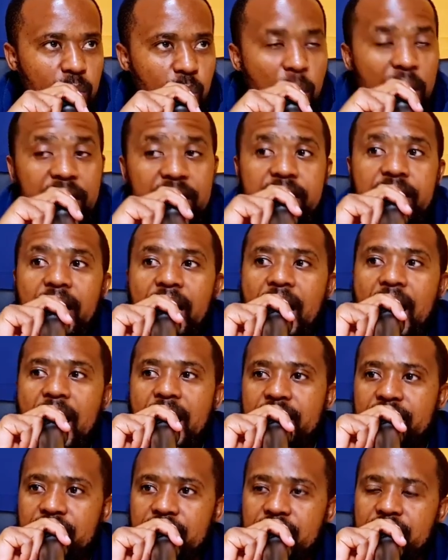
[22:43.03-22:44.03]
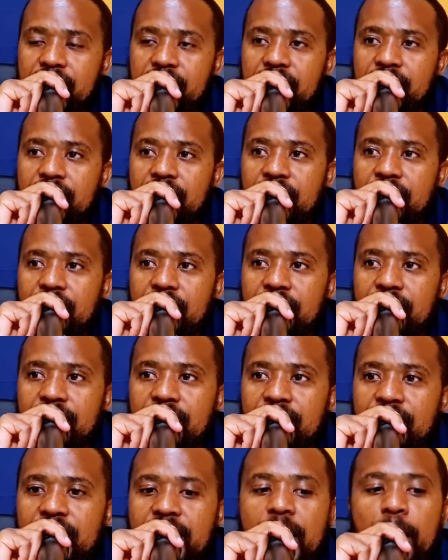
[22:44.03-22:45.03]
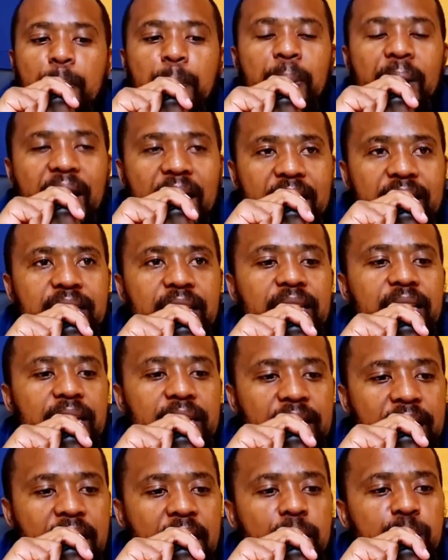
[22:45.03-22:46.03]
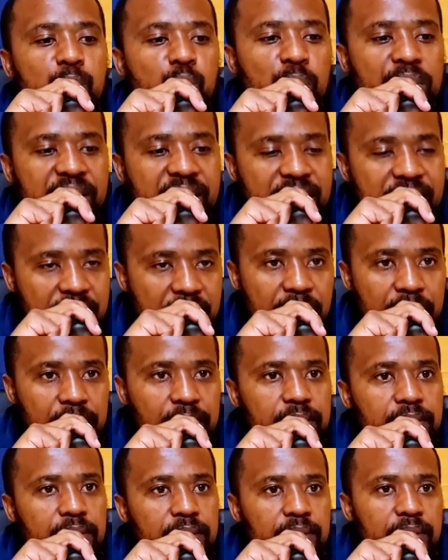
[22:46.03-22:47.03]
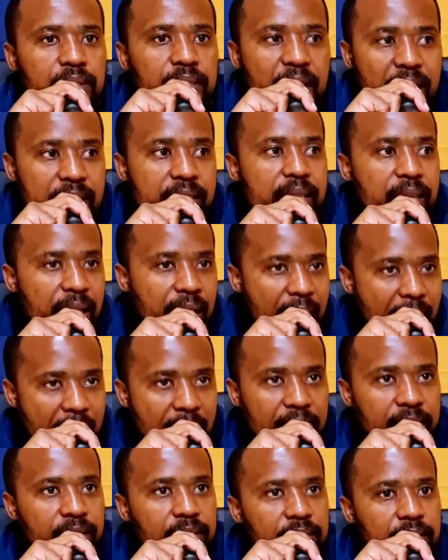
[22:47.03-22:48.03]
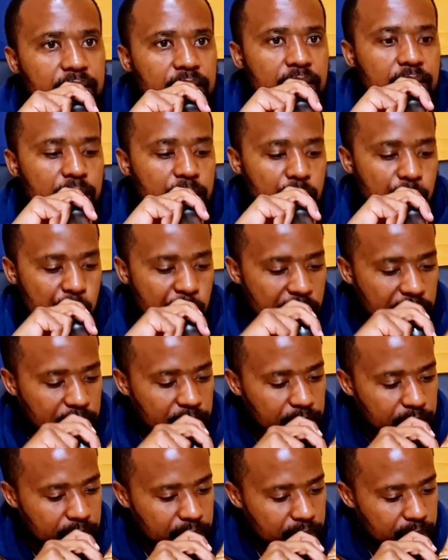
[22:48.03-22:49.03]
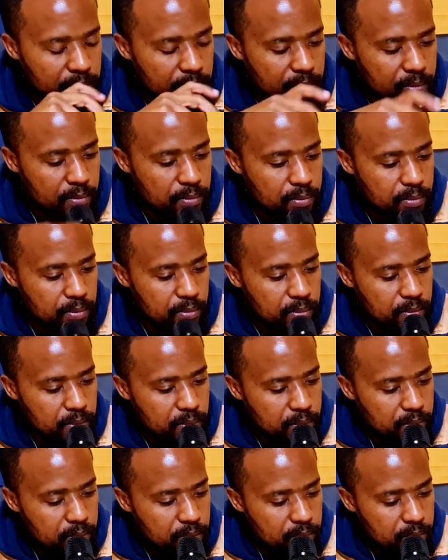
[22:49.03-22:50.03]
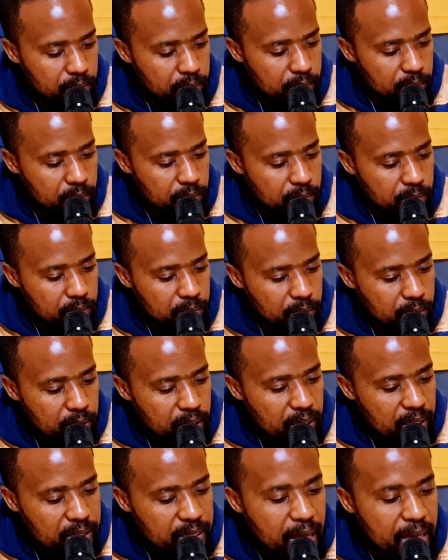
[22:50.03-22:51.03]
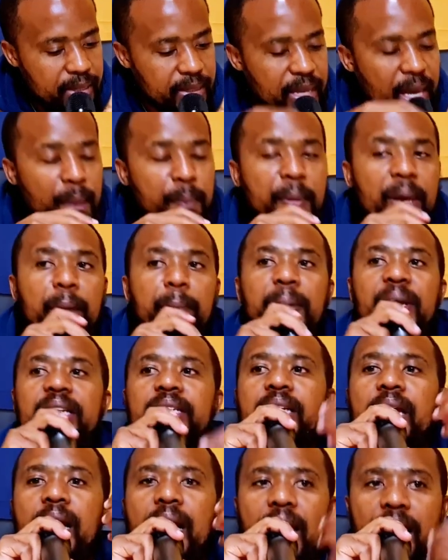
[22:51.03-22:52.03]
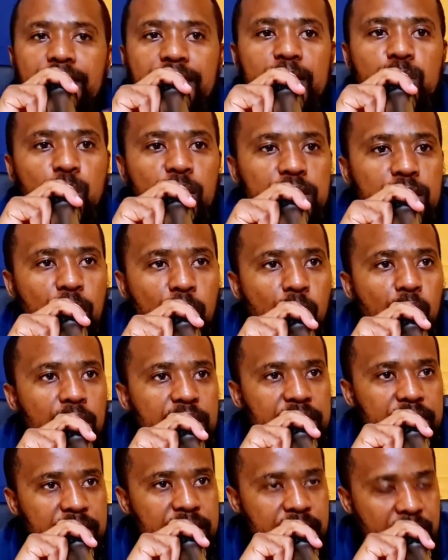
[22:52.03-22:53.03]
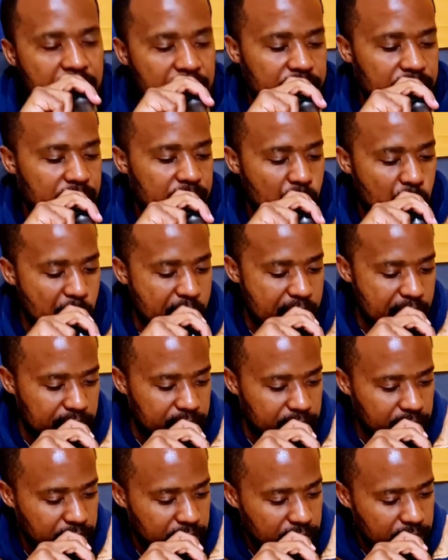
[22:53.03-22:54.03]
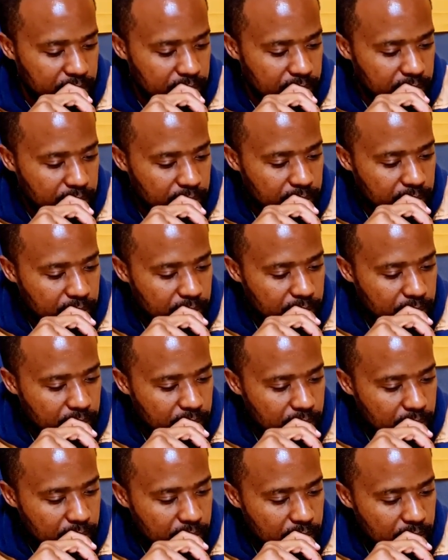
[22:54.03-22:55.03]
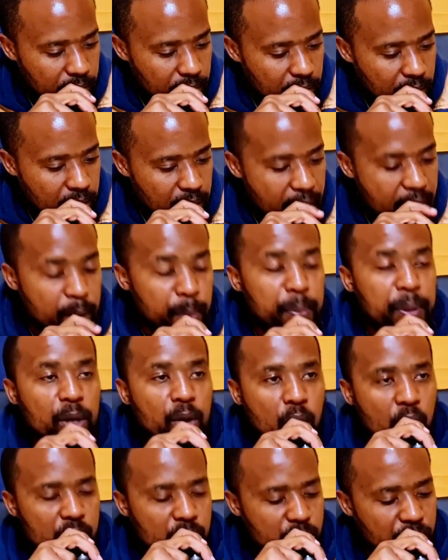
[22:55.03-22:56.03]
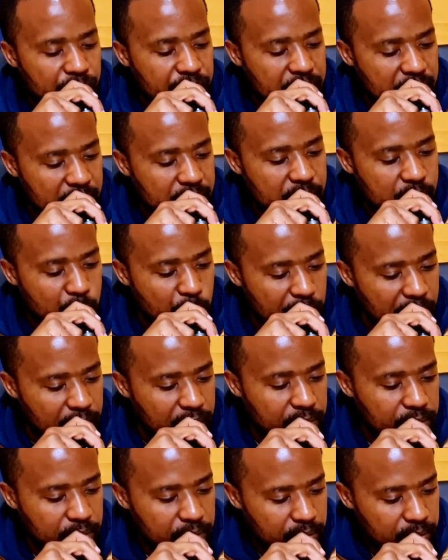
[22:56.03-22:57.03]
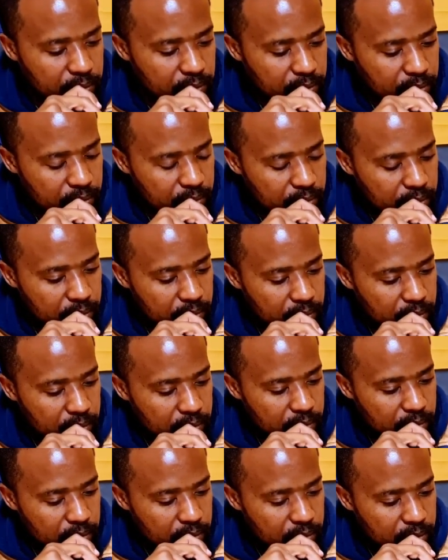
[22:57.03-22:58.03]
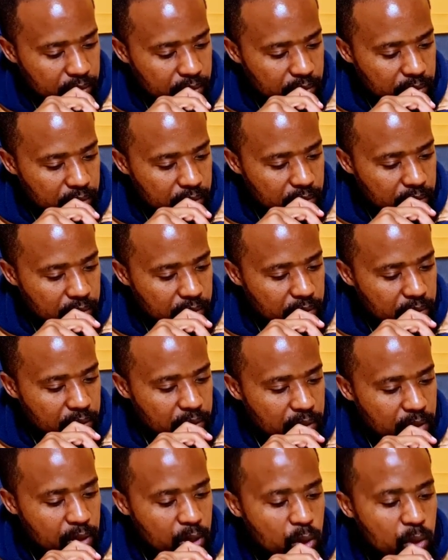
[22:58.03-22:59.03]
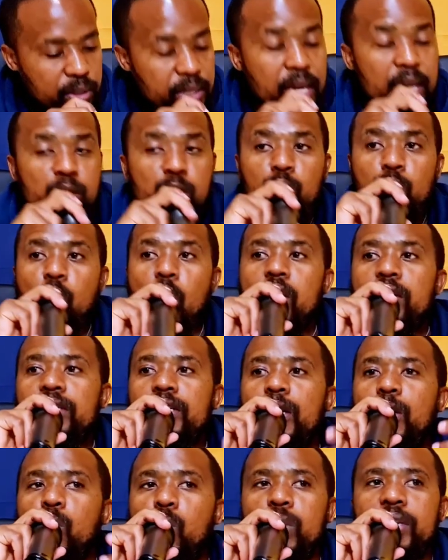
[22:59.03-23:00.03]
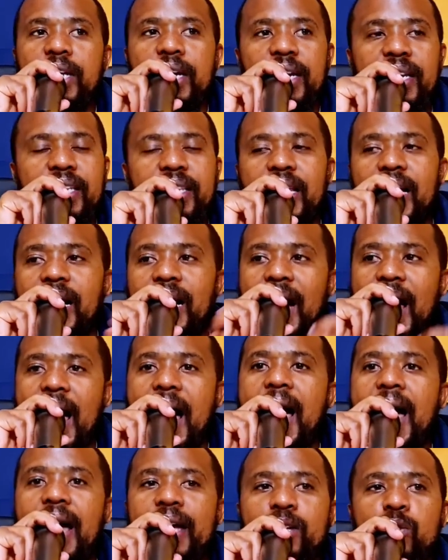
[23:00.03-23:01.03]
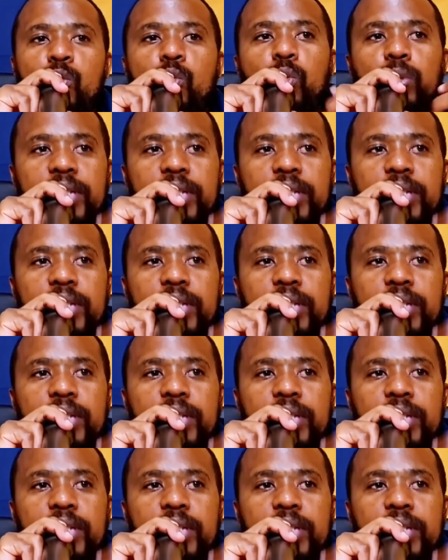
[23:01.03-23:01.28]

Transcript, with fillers: What is the lies? The pleasure that comes with sin. That's the lie. Read that they might be saved. That they may be delivered when the Lord returns. Go ahead. And for this cause. And because of this, read. God shall send them strong delusion. The strong delusion is the lies